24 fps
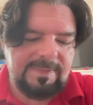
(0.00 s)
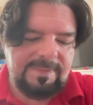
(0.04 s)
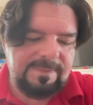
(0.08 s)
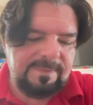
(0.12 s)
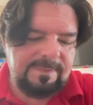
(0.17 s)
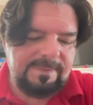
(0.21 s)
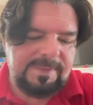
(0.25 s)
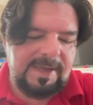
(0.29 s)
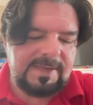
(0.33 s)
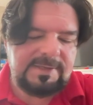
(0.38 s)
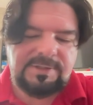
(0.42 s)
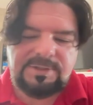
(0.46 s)

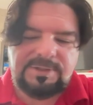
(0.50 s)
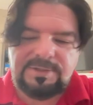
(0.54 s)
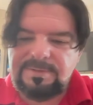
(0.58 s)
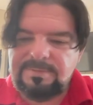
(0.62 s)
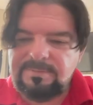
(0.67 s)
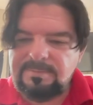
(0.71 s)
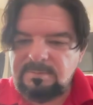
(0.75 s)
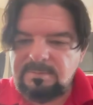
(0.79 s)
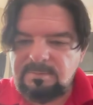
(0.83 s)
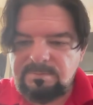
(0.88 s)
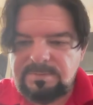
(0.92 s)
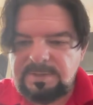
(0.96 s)

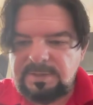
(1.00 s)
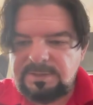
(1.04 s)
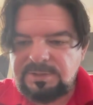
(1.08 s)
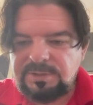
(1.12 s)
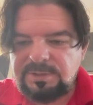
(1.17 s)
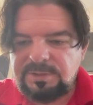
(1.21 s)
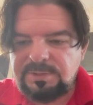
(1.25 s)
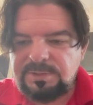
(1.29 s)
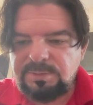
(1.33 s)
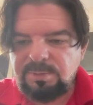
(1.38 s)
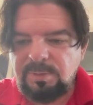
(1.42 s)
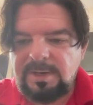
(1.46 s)
That's
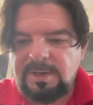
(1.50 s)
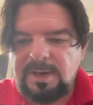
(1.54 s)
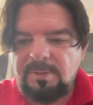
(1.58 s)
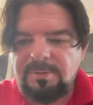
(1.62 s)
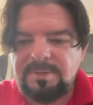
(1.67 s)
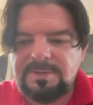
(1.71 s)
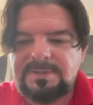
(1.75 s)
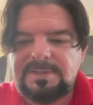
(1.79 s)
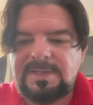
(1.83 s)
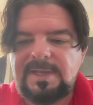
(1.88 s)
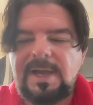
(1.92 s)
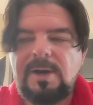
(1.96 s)
just what I
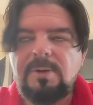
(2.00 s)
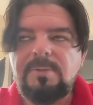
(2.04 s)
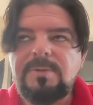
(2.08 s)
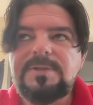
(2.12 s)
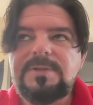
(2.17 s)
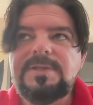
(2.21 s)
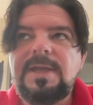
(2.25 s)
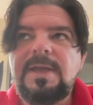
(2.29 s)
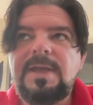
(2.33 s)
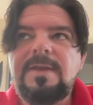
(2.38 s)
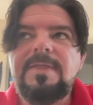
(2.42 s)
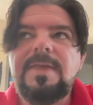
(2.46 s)
would say. I would
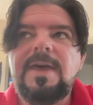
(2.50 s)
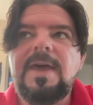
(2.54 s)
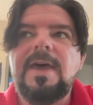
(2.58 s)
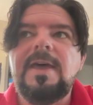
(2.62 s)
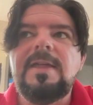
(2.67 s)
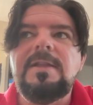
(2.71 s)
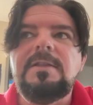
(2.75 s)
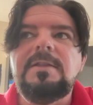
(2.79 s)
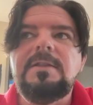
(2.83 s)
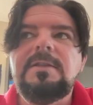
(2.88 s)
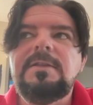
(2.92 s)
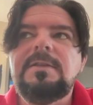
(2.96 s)
say
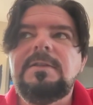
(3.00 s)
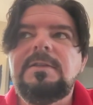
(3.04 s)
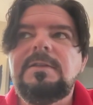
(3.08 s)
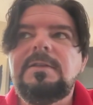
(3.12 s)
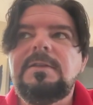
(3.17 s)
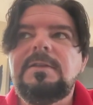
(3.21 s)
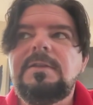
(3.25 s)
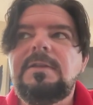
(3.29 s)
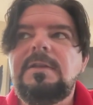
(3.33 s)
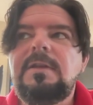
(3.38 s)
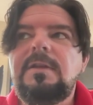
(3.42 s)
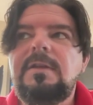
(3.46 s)
that
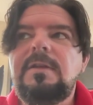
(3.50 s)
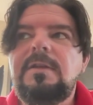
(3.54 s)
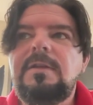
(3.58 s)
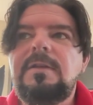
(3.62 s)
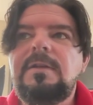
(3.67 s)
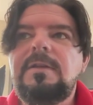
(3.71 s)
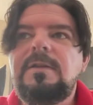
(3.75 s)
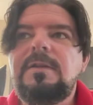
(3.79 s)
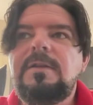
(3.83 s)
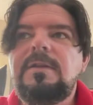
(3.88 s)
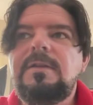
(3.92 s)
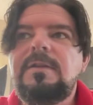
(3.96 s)

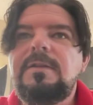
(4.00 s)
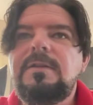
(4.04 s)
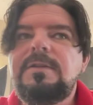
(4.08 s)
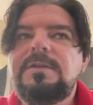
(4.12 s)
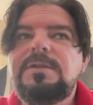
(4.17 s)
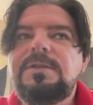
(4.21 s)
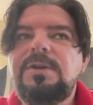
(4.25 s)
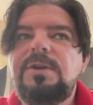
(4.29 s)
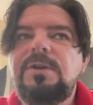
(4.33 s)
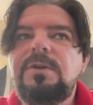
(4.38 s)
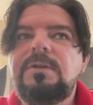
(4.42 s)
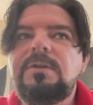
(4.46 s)

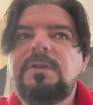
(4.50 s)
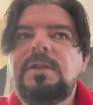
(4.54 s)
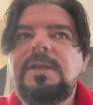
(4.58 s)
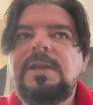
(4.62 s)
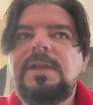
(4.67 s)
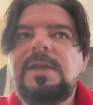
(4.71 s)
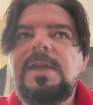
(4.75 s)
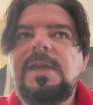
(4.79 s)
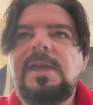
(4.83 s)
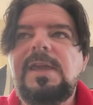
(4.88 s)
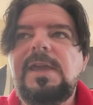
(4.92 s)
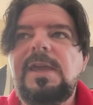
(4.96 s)

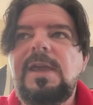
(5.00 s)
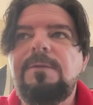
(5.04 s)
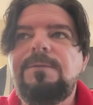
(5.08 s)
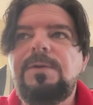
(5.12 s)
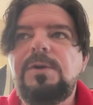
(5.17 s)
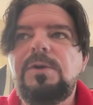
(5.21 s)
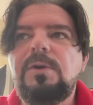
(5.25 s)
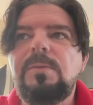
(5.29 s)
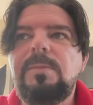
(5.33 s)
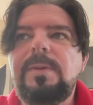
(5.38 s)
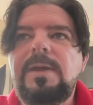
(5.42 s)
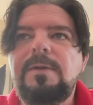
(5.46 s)
certainly if you're
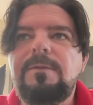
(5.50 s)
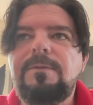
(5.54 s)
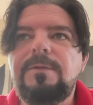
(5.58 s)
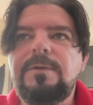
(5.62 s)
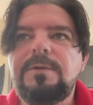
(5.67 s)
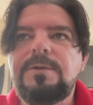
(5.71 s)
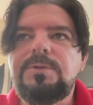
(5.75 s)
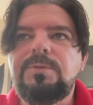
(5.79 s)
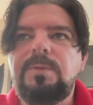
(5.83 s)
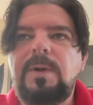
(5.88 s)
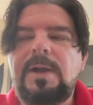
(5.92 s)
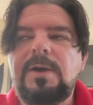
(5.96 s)
going to be a
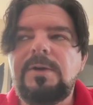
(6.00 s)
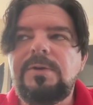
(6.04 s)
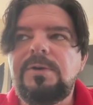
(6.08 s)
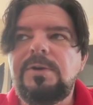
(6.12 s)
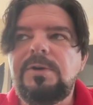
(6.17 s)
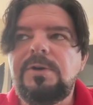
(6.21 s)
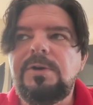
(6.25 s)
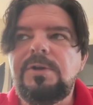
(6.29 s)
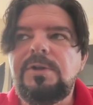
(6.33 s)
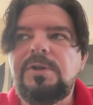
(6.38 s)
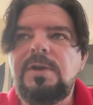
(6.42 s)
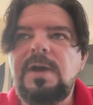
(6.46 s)
first
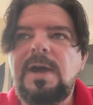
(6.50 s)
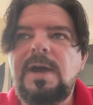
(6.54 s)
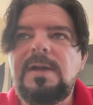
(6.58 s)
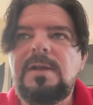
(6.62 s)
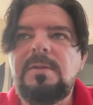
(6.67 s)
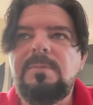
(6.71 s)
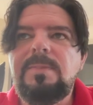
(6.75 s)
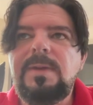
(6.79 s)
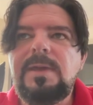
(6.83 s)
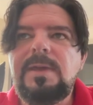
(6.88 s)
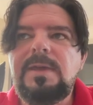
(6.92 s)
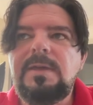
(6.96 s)
rounder, you got
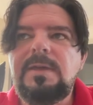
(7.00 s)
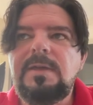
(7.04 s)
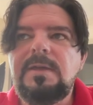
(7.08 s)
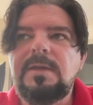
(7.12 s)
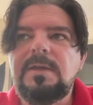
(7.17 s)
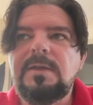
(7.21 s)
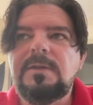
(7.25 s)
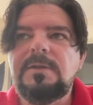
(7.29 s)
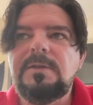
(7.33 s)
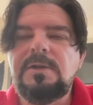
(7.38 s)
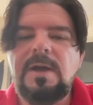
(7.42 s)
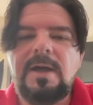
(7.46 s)
to
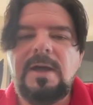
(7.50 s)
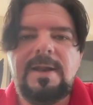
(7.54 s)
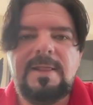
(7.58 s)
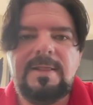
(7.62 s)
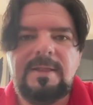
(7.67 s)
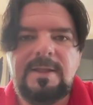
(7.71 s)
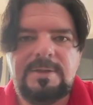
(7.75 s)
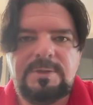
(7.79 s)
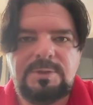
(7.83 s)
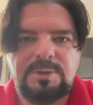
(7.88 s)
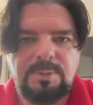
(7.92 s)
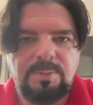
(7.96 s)

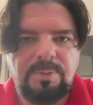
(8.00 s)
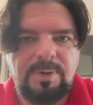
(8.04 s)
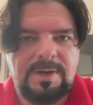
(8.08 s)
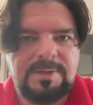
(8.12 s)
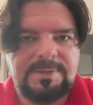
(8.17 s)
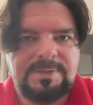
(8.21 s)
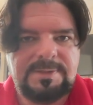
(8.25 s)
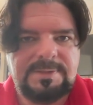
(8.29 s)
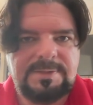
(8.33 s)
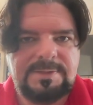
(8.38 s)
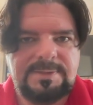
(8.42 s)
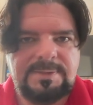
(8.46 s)
let your
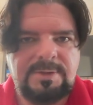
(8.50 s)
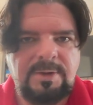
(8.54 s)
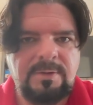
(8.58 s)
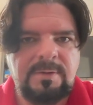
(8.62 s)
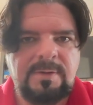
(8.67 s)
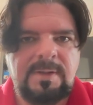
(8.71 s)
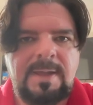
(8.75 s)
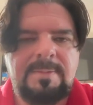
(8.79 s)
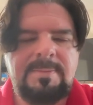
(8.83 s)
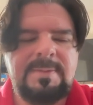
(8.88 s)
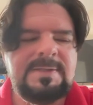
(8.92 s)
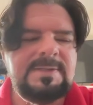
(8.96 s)
presence known.
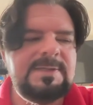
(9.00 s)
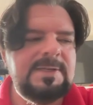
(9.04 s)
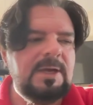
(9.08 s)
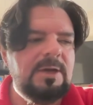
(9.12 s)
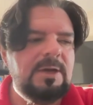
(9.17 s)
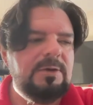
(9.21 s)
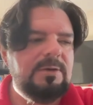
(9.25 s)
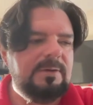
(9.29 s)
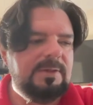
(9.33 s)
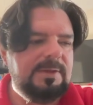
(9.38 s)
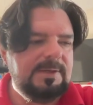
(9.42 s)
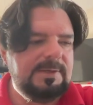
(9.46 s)
Let me tell
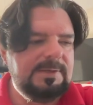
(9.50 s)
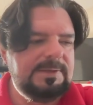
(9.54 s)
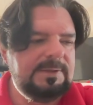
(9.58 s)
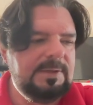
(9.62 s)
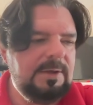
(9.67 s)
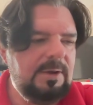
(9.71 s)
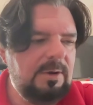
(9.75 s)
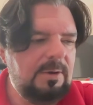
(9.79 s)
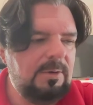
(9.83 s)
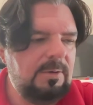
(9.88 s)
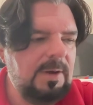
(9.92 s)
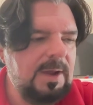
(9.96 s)
you this
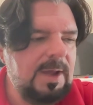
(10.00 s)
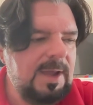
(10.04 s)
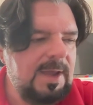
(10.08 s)
though.